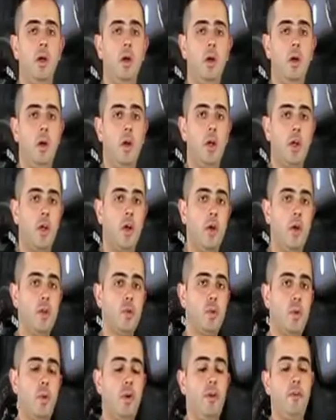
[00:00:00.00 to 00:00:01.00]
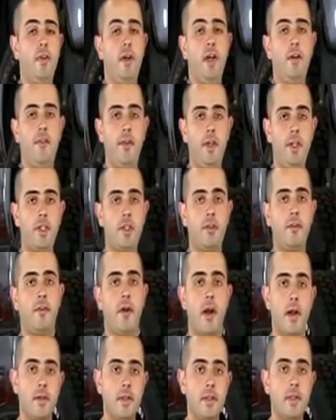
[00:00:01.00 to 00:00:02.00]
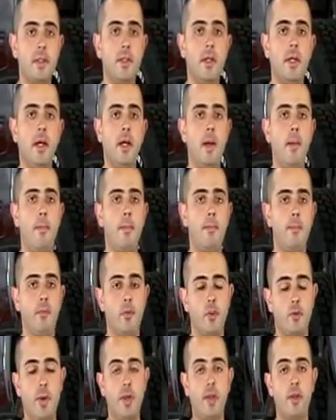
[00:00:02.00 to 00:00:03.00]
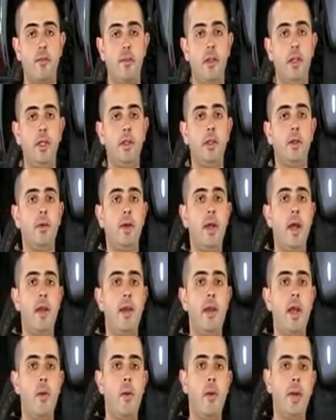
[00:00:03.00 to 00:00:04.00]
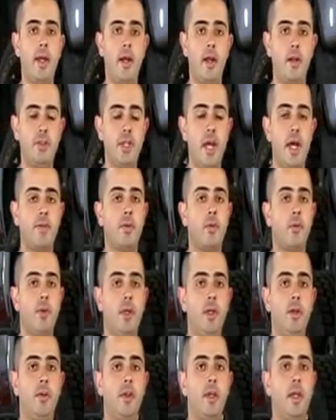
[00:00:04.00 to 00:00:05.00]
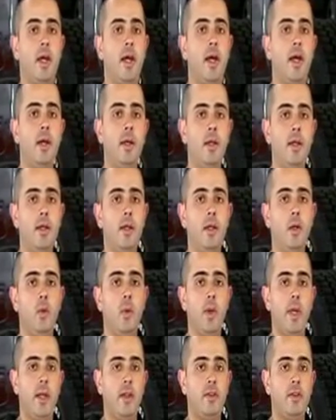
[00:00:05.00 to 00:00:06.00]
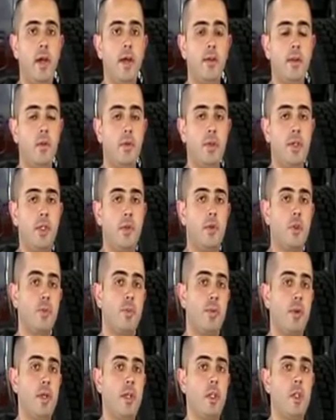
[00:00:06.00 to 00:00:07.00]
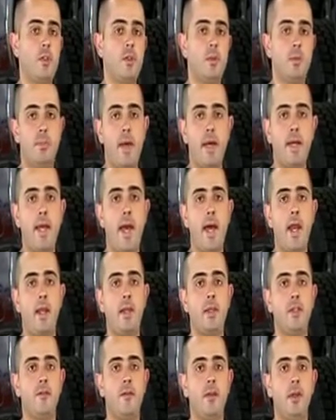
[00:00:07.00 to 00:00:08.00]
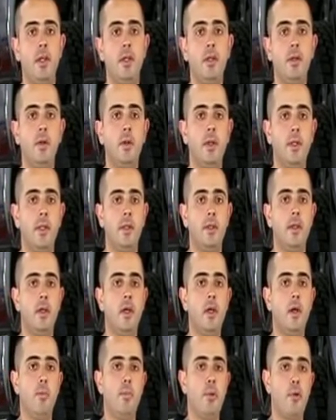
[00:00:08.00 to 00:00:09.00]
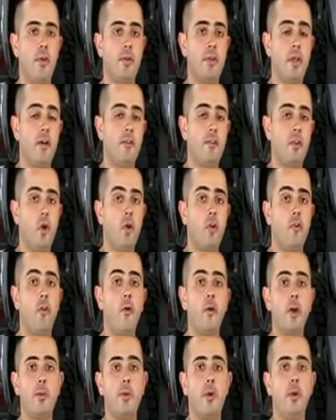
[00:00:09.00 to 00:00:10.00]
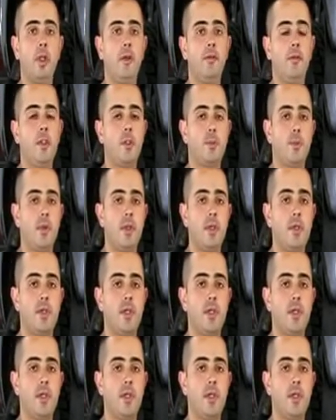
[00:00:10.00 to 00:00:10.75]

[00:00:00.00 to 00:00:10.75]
Alright guys, well we've finished the front, we've spun the vehicle around. Now we're going to attack the rear of the car. We're going to take the original springs back out of this vehicle and put the Tough Dog 40mm lifted springs